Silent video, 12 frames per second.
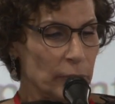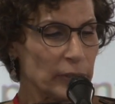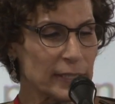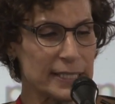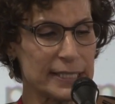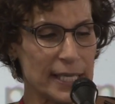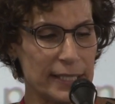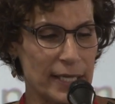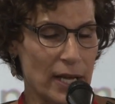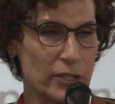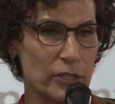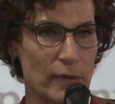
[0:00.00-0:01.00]
we like to say the
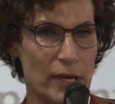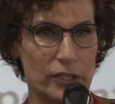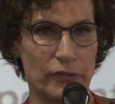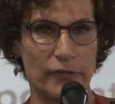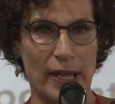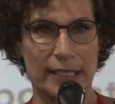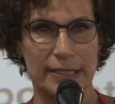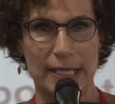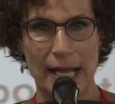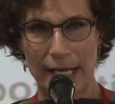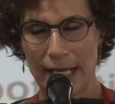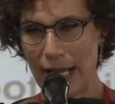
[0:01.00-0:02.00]
entourage effect, and
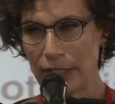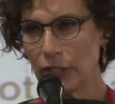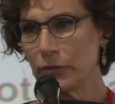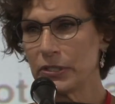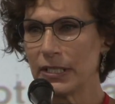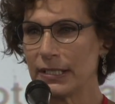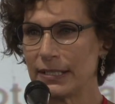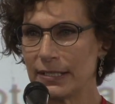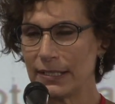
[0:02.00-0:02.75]
I, and I use this,